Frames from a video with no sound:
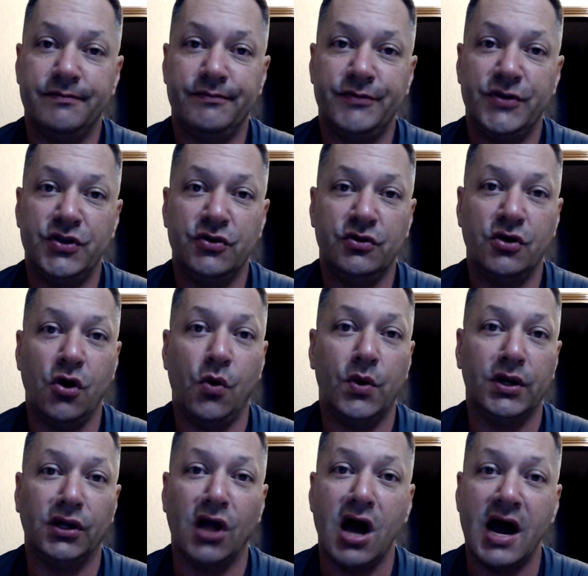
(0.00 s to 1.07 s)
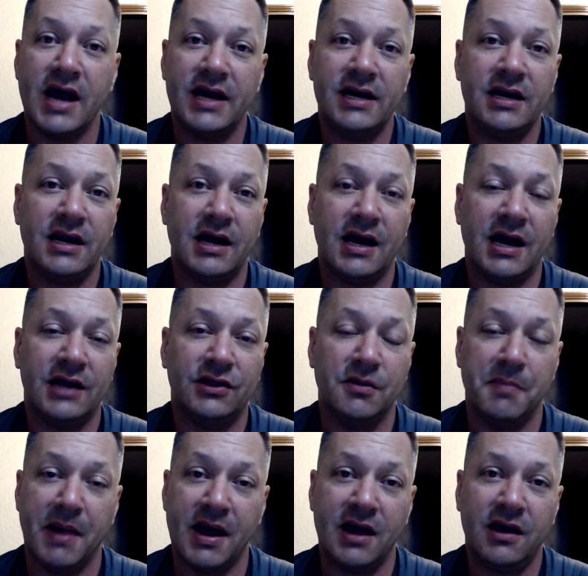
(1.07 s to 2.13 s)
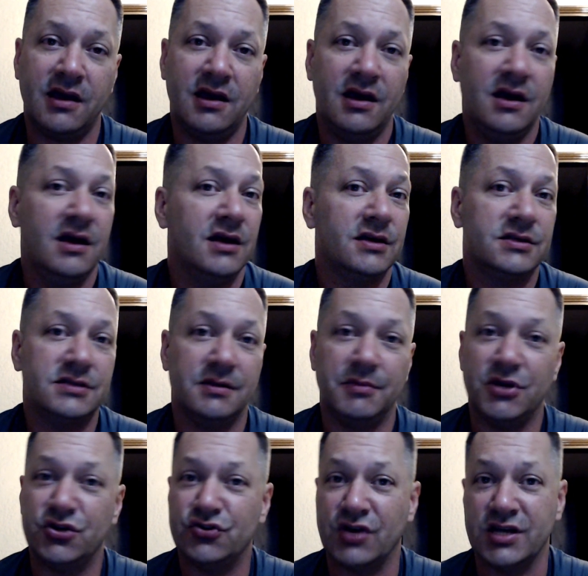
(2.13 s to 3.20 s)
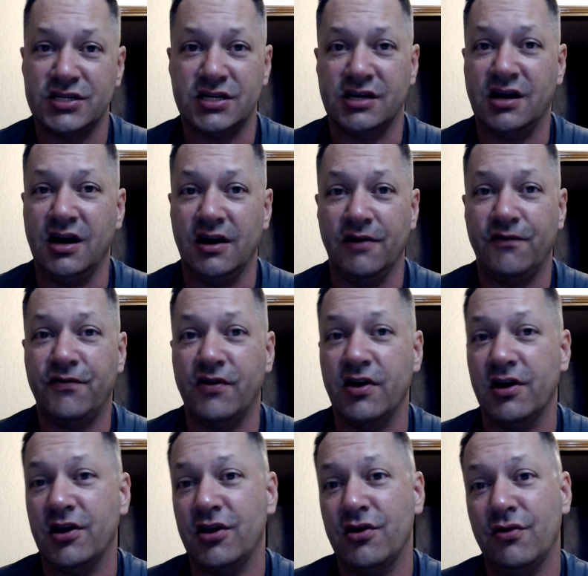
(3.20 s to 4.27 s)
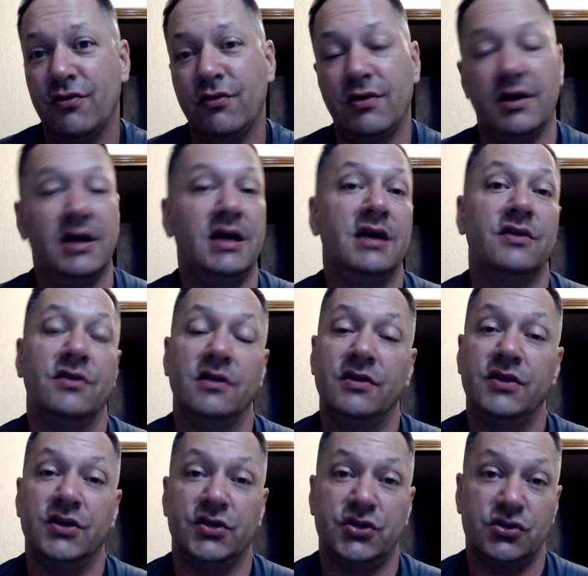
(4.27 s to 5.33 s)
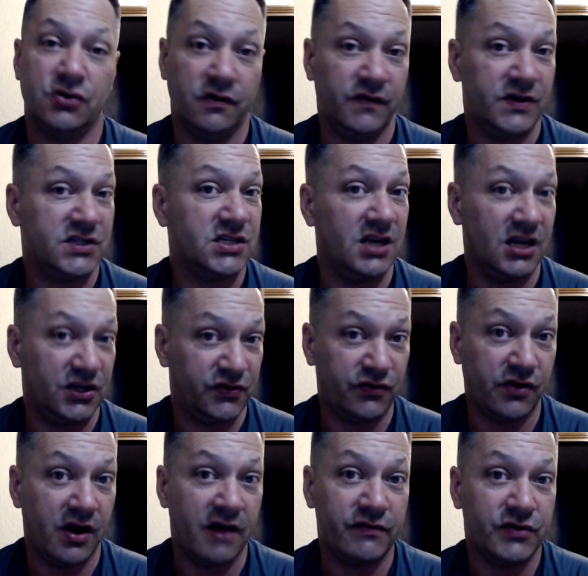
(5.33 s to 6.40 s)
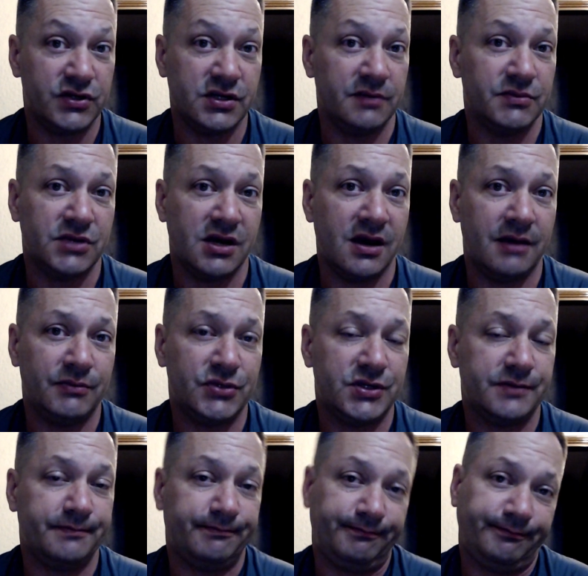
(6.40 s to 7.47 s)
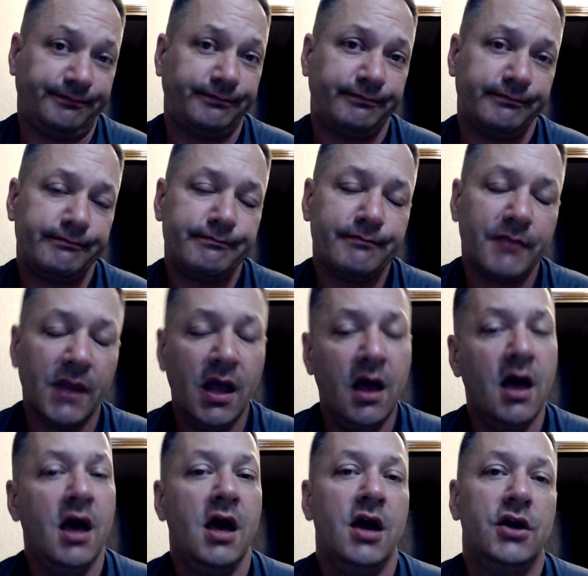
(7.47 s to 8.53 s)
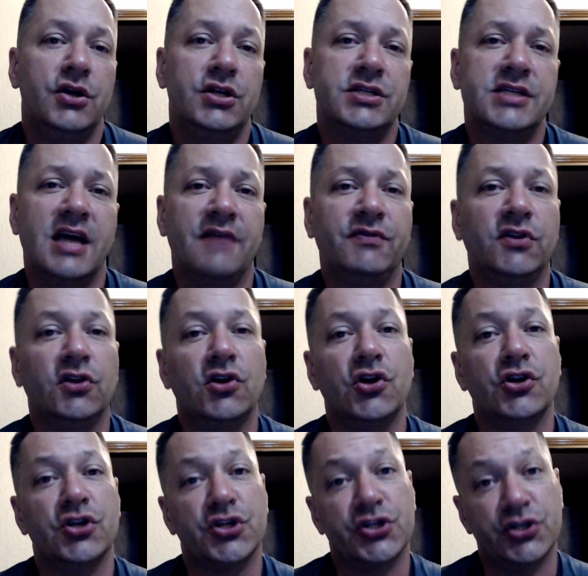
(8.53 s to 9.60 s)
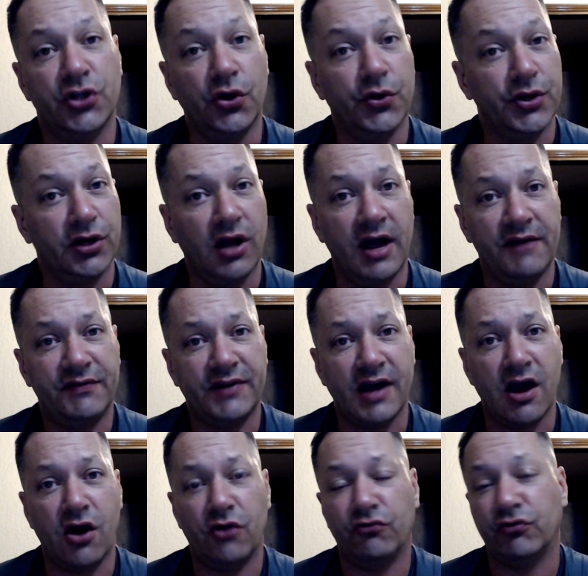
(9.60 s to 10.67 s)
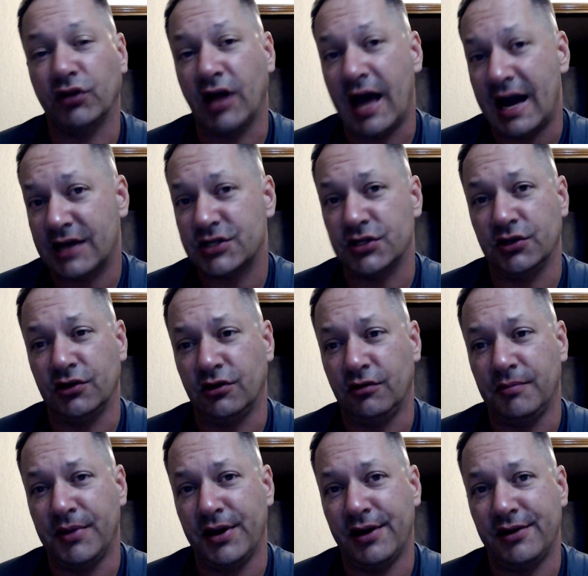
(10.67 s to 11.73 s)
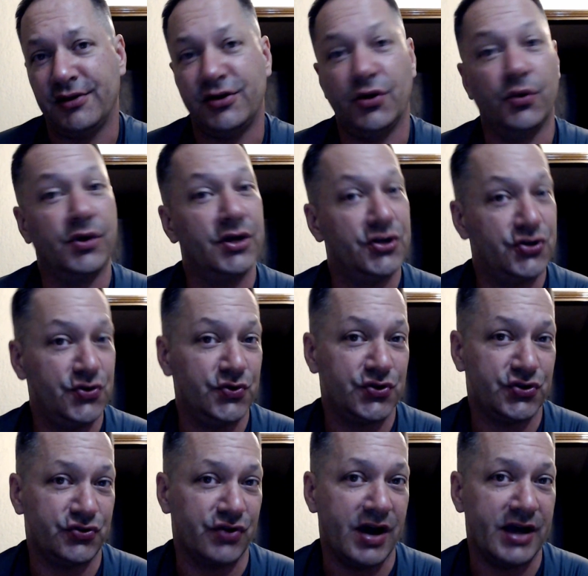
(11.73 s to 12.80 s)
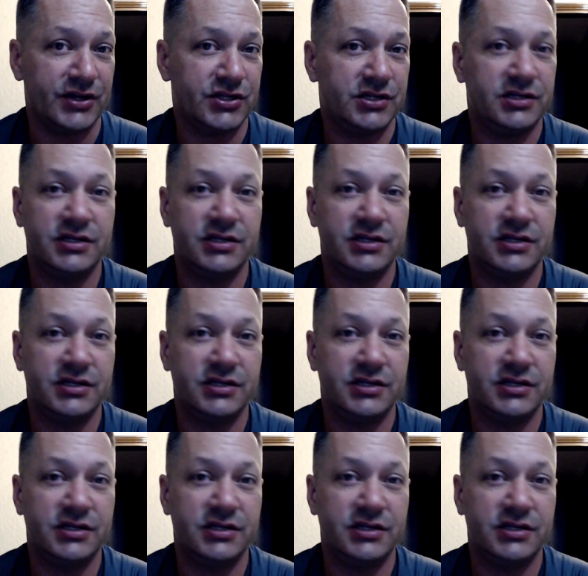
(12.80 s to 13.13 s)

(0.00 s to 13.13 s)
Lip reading: You go in line at the bank, somebody tries to cut in front of you, the service takes forever sometimes. You just have to learn to slow your life down, relax a little bit, don't get too stressed.